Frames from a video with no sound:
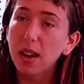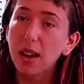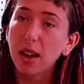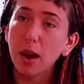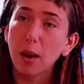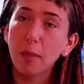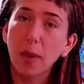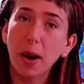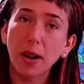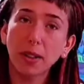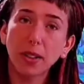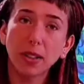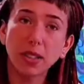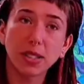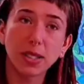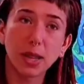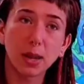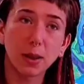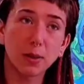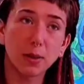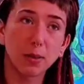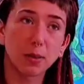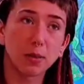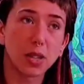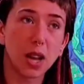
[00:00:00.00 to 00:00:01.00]
about the
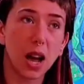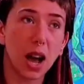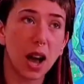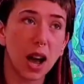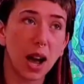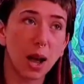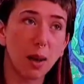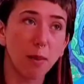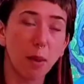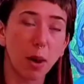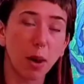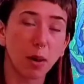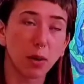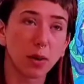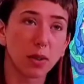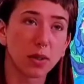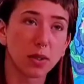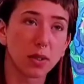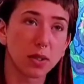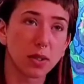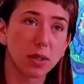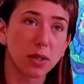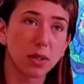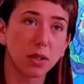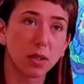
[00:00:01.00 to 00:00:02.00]
same time I
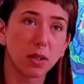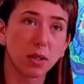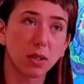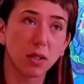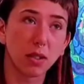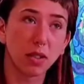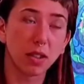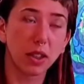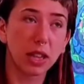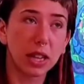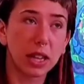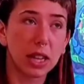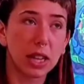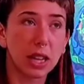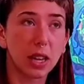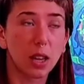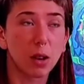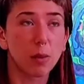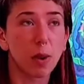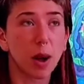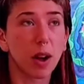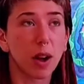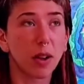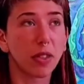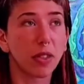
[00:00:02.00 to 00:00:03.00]
was thinking
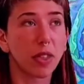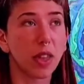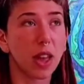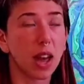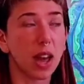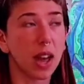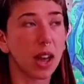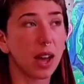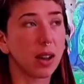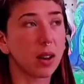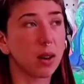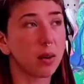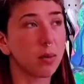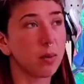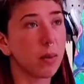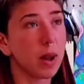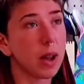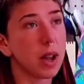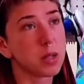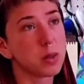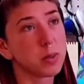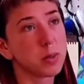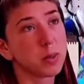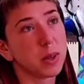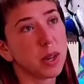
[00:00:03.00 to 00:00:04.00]
about that, my
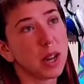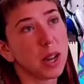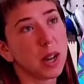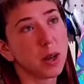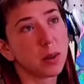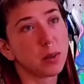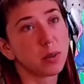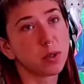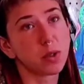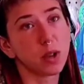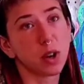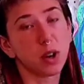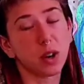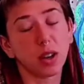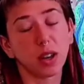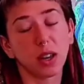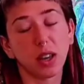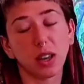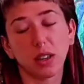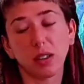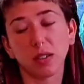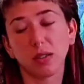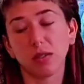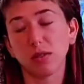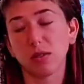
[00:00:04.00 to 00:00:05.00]
husband and I were
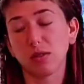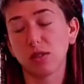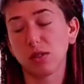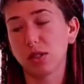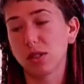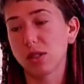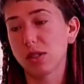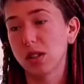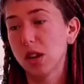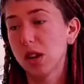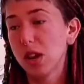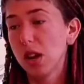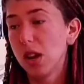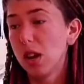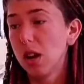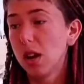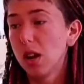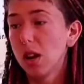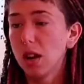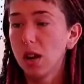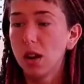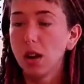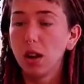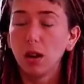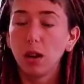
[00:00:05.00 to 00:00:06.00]
talking just
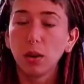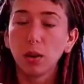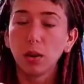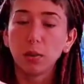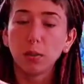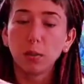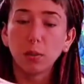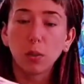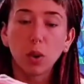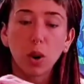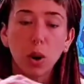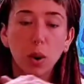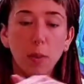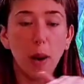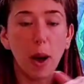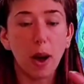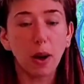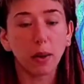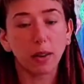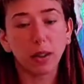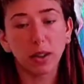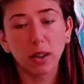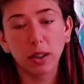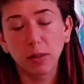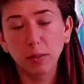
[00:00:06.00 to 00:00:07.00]
more
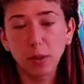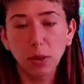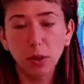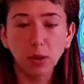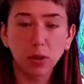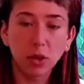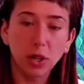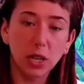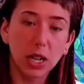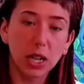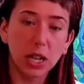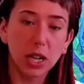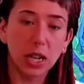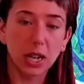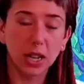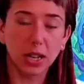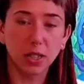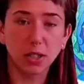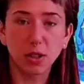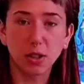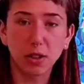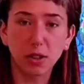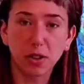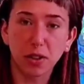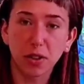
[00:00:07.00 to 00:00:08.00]
about community, and I
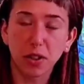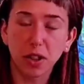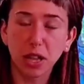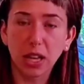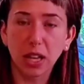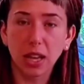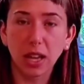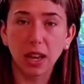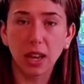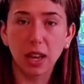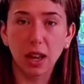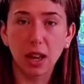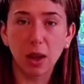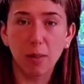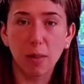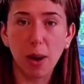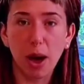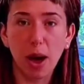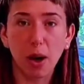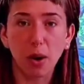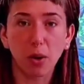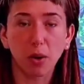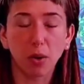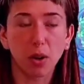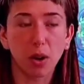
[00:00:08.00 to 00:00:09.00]
started thinking
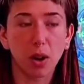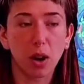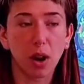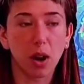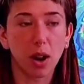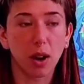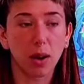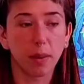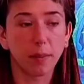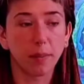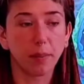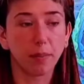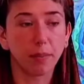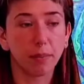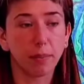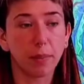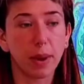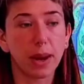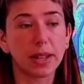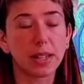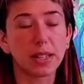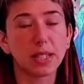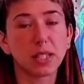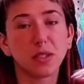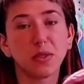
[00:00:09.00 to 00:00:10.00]
about
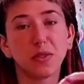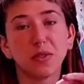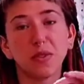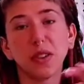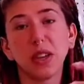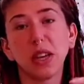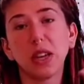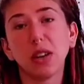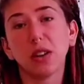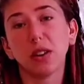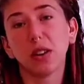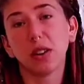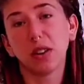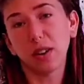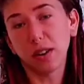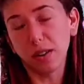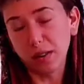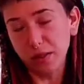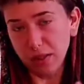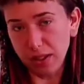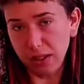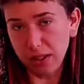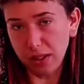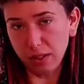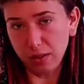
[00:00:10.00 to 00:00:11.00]
my sphere
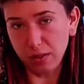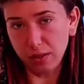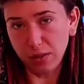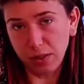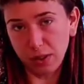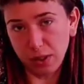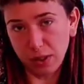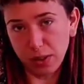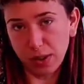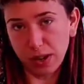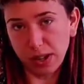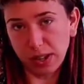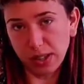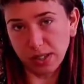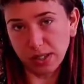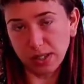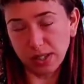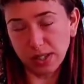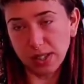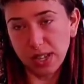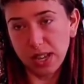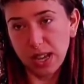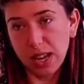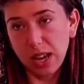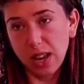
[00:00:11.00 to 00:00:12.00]
of
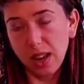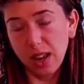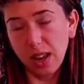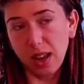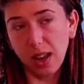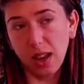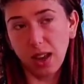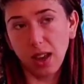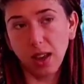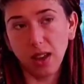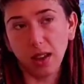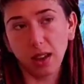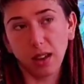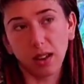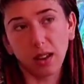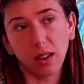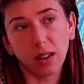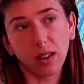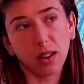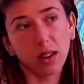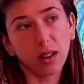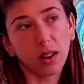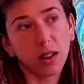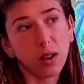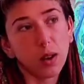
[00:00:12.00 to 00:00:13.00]
influence. And